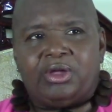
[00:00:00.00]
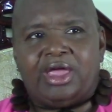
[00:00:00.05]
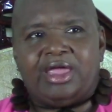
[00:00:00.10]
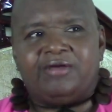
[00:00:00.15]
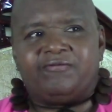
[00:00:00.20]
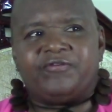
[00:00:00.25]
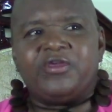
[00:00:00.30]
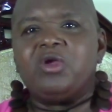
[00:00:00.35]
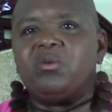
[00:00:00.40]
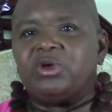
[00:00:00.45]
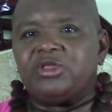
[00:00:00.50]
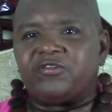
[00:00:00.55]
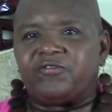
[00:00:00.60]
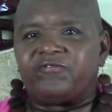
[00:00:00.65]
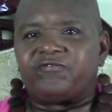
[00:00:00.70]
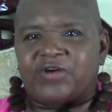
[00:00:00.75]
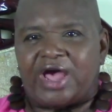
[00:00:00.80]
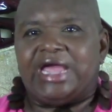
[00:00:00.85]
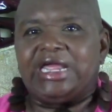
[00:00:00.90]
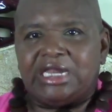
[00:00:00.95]
If he was
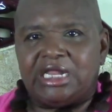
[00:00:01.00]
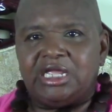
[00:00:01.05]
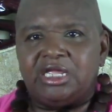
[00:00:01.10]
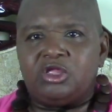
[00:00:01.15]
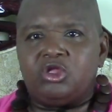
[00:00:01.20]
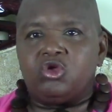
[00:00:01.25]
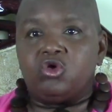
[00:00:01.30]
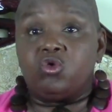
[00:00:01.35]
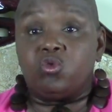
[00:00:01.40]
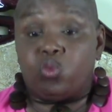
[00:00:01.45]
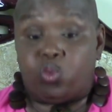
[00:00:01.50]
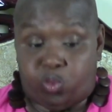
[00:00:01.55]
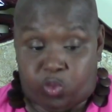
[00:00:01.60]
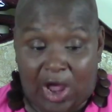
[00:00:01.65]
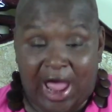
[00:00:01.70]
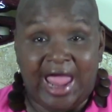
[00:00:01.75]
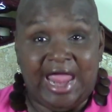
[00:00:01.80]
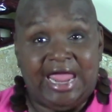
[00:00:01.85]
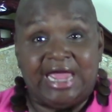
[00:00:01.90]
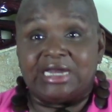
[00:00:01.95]
fighting you,
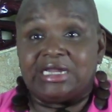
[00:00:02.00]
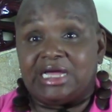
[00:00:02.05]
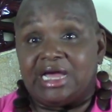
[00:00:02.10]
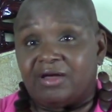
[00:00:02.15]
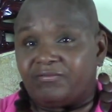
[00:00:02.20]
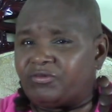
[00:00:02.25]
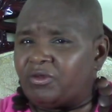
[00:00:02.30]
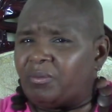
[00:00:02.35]
handcuffed